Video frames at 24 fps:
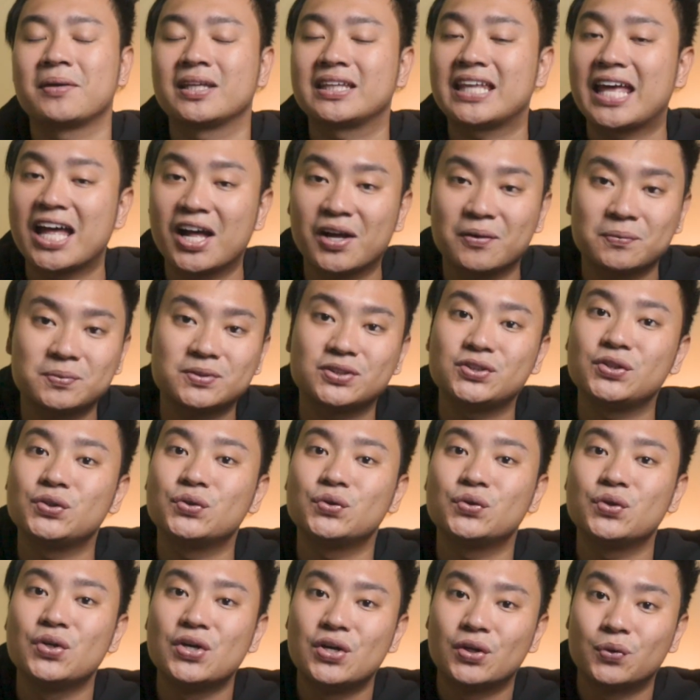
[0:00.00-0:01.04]
It helps
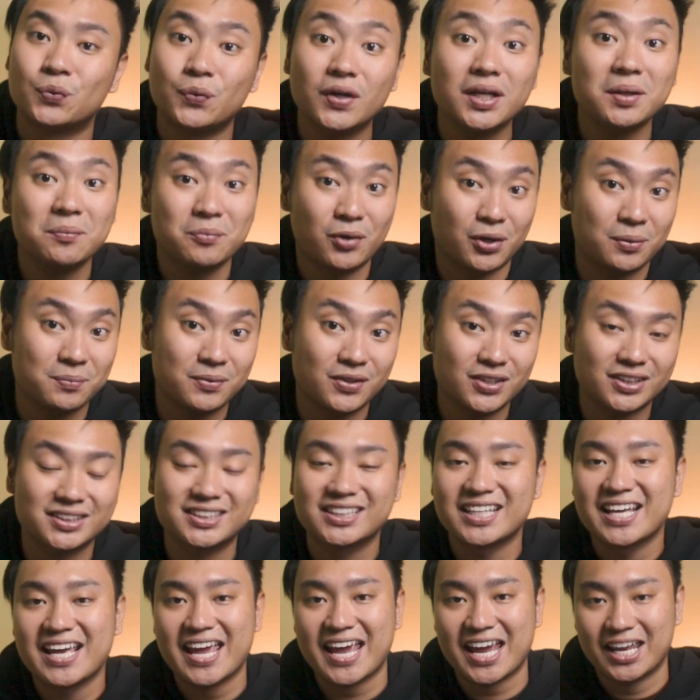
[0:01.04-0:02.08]
you read more books
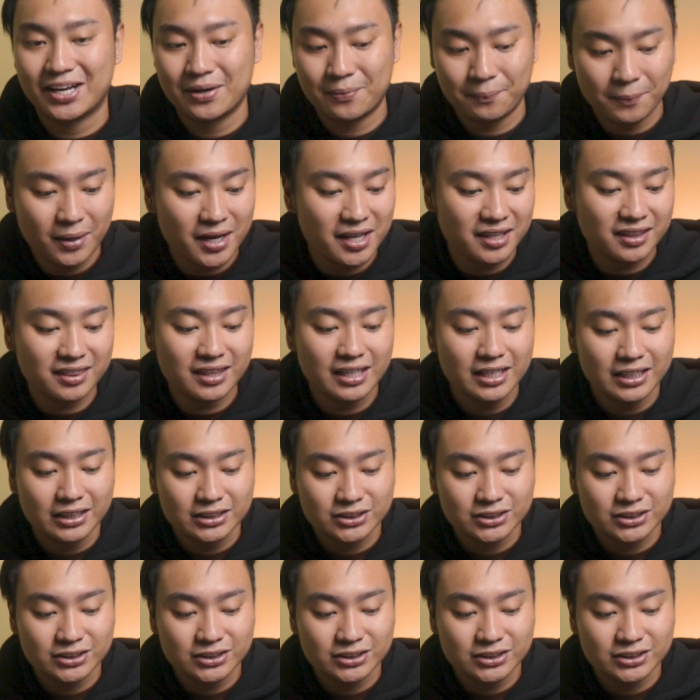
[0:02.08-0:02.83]
in a month.